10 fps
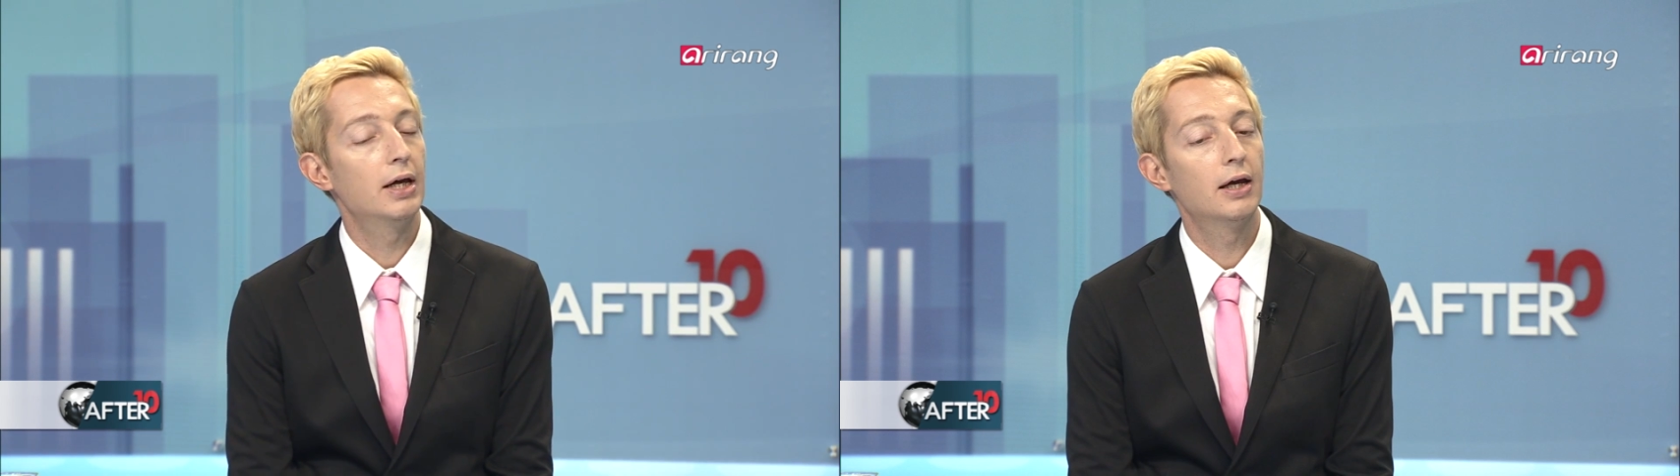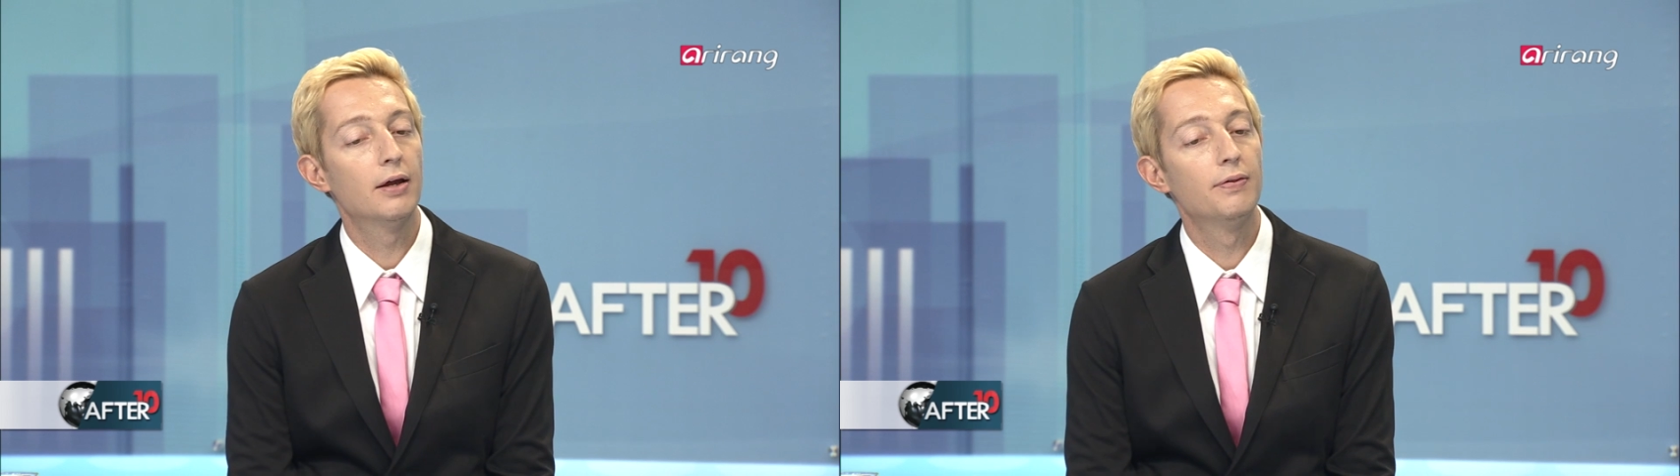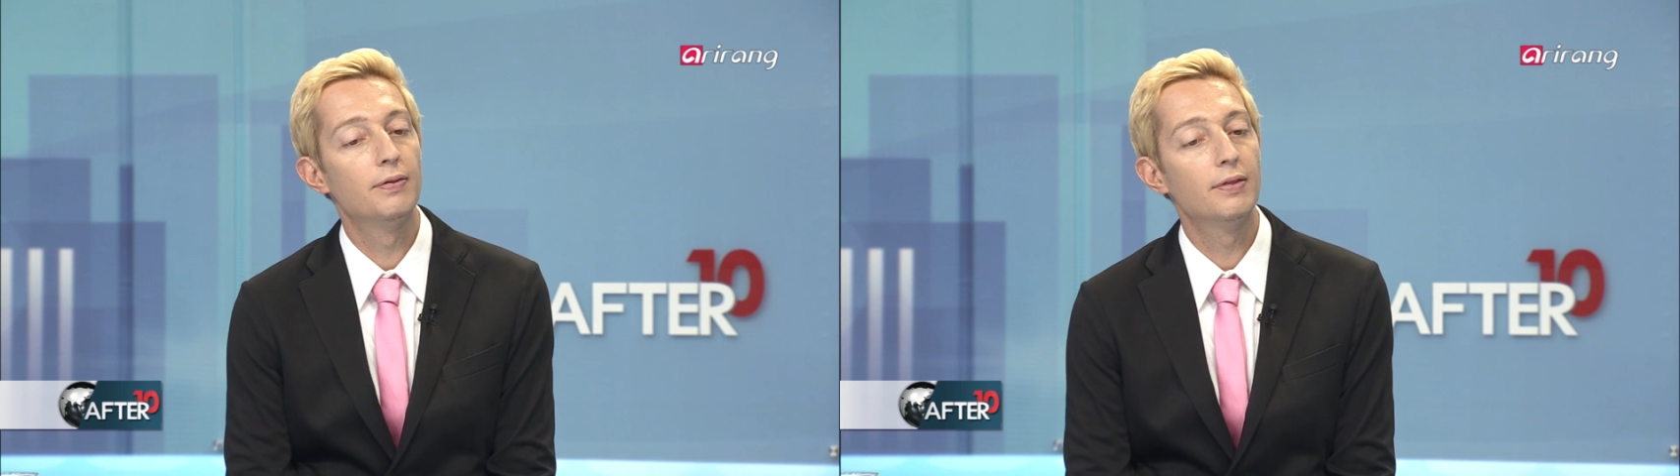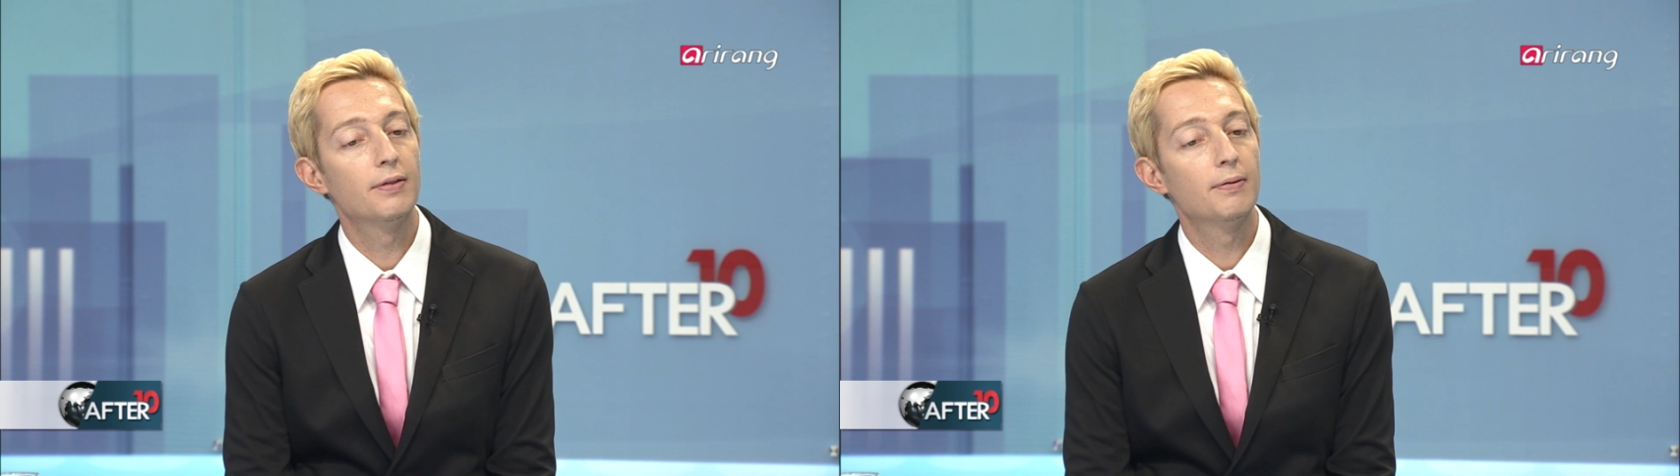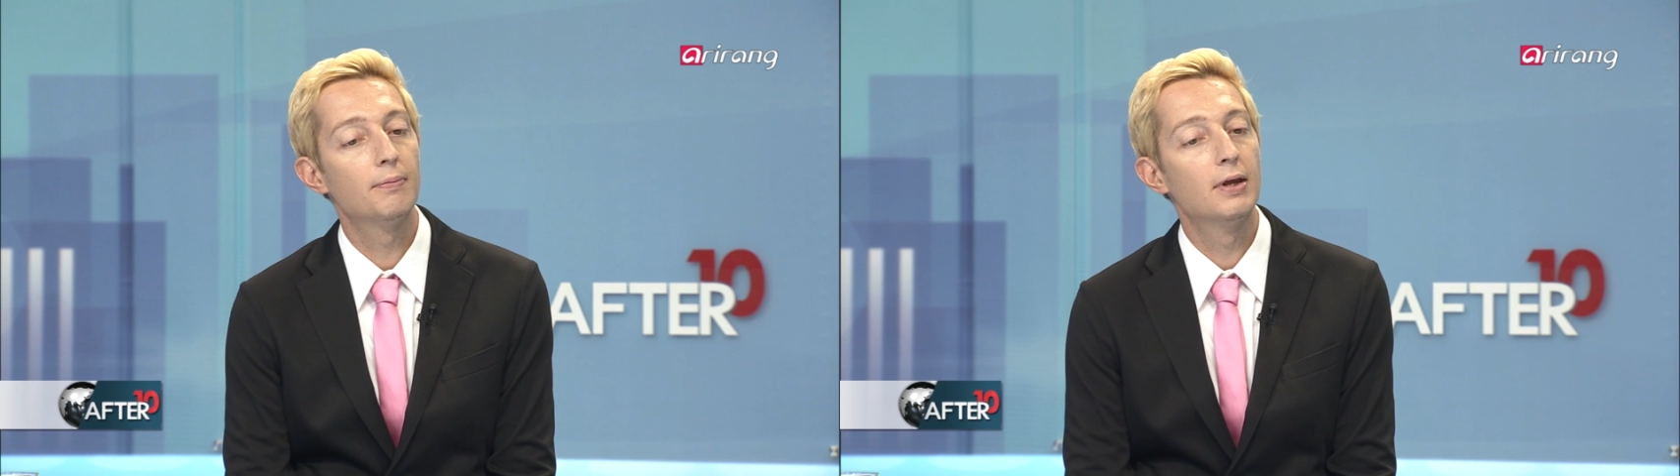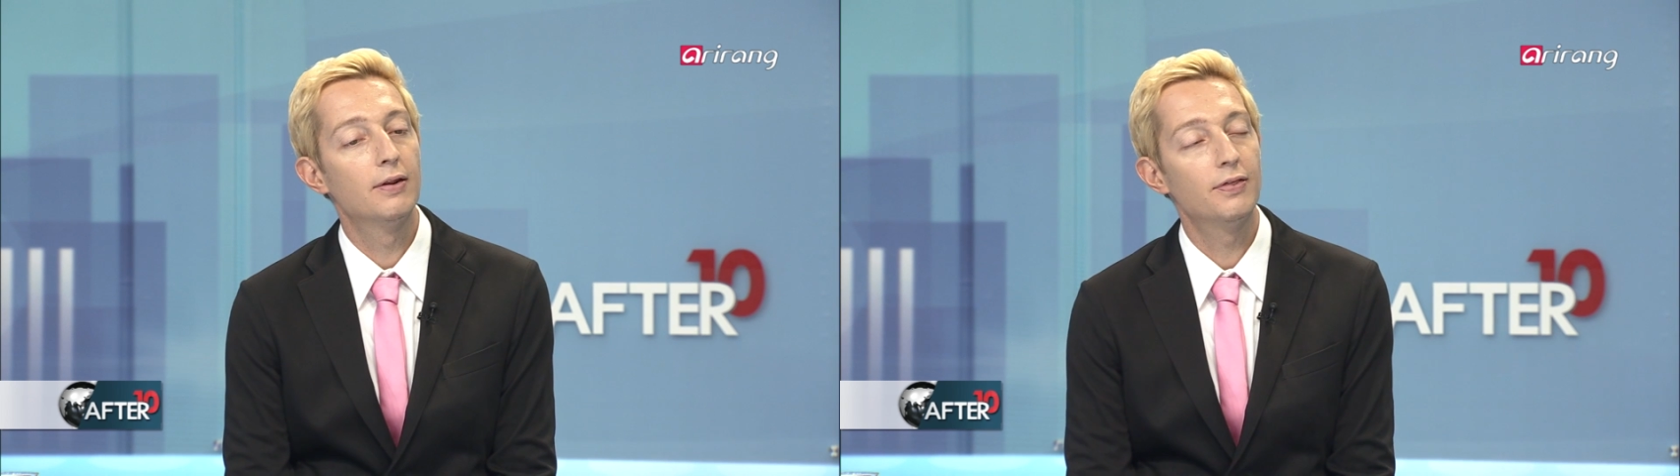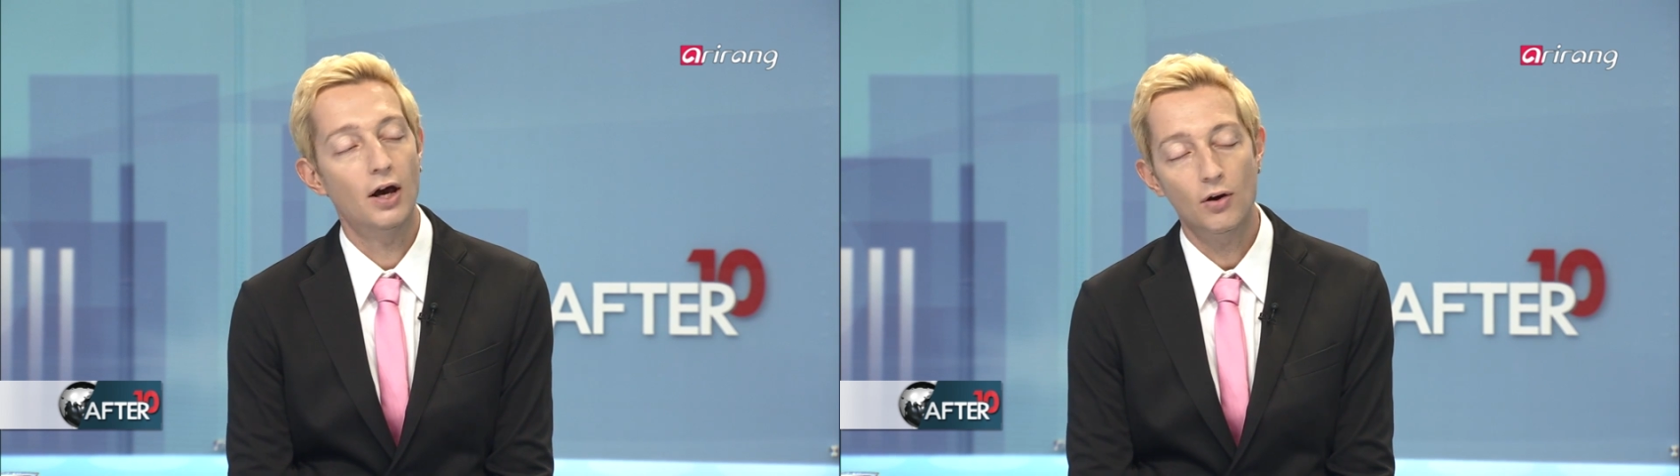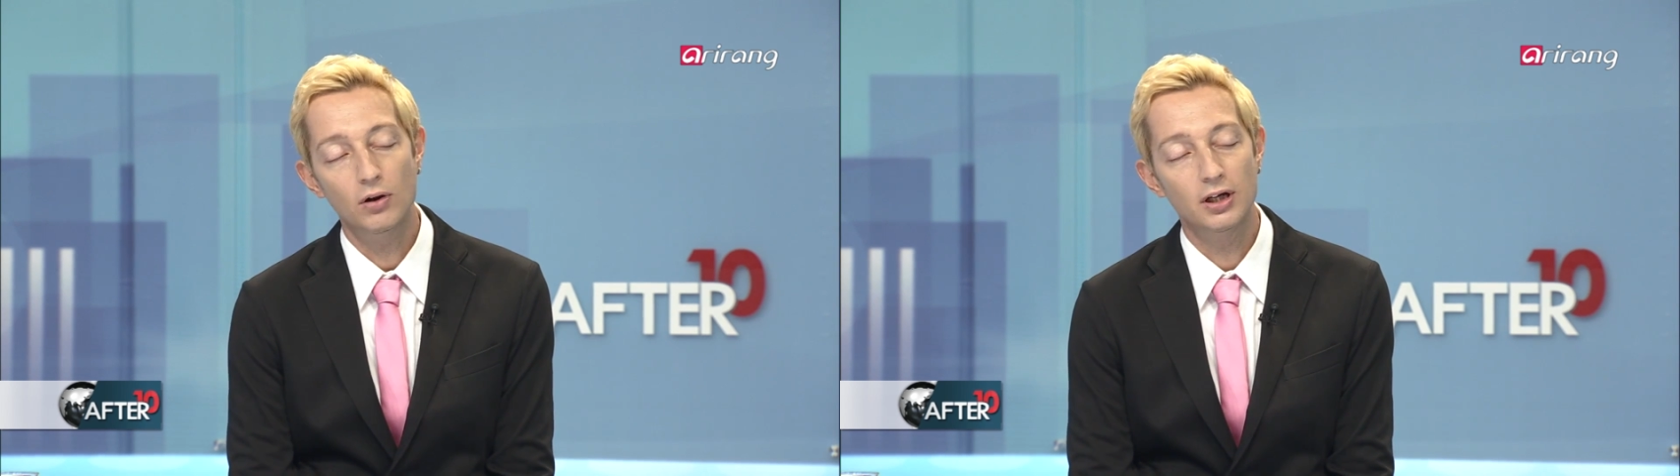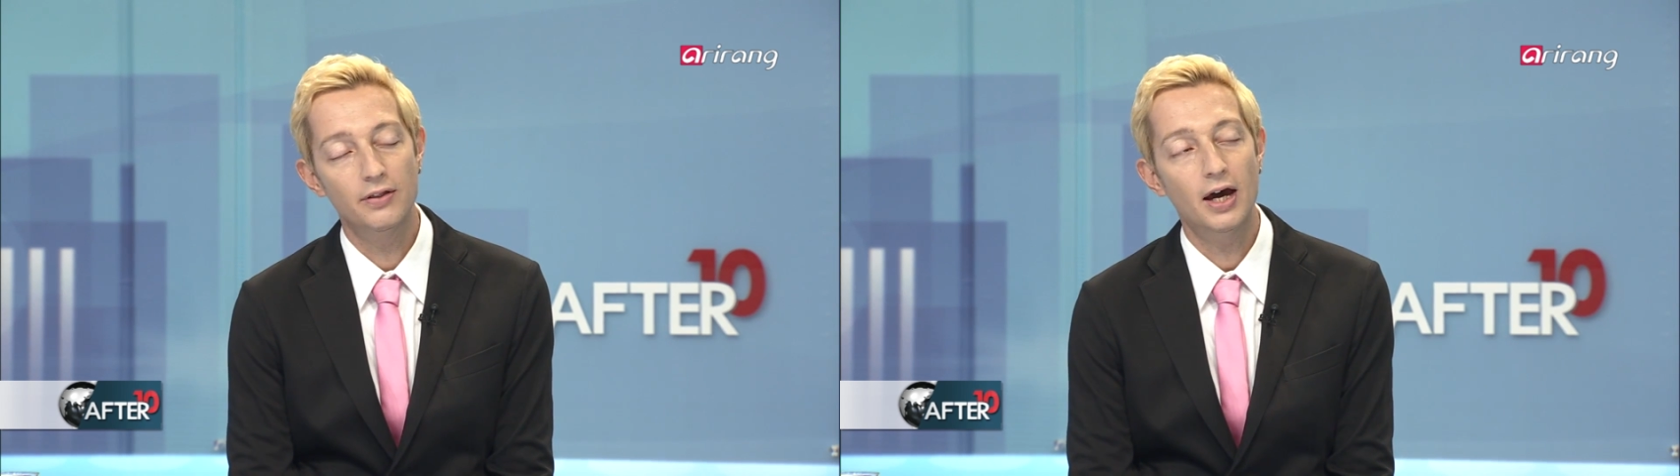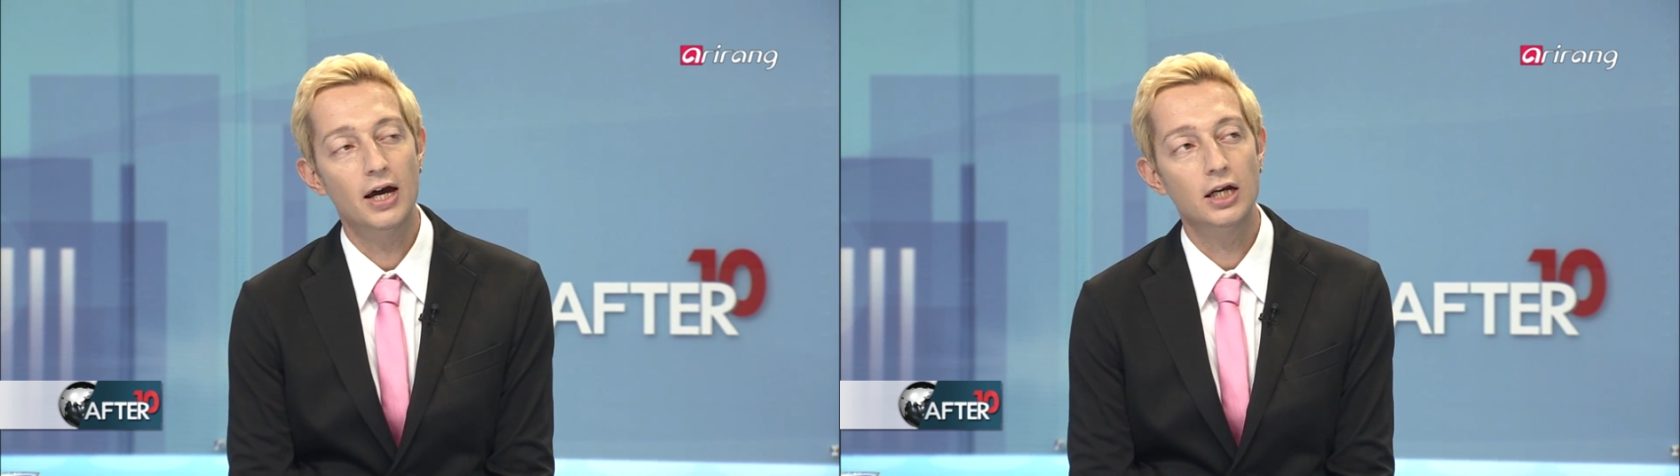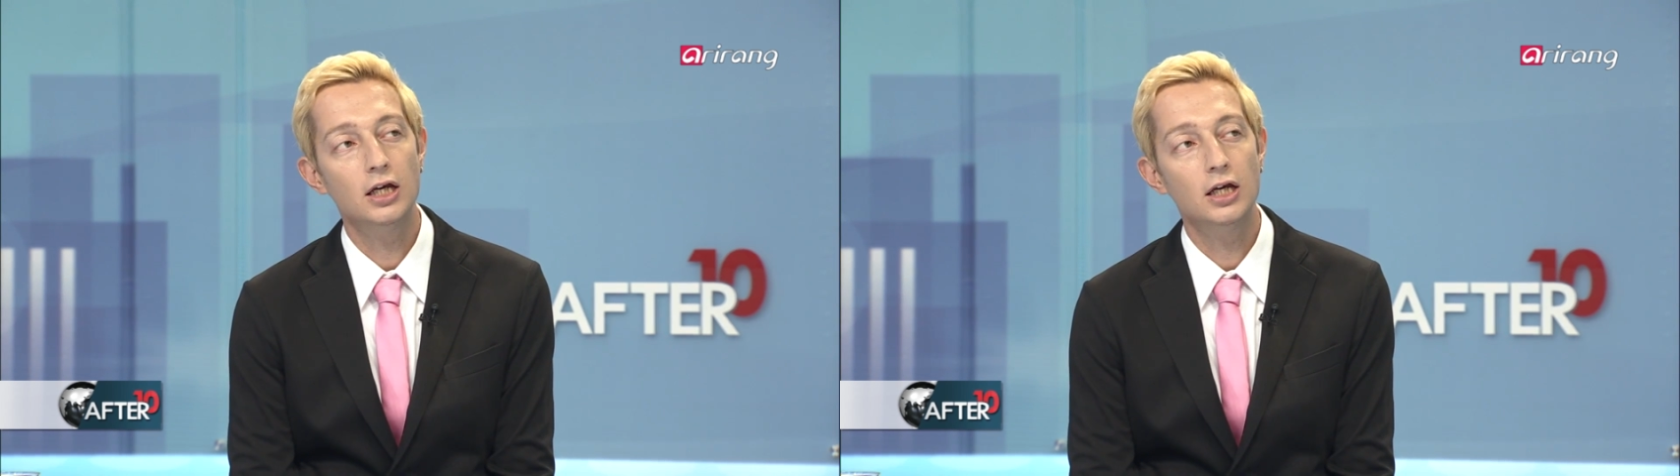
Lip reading: And not only that,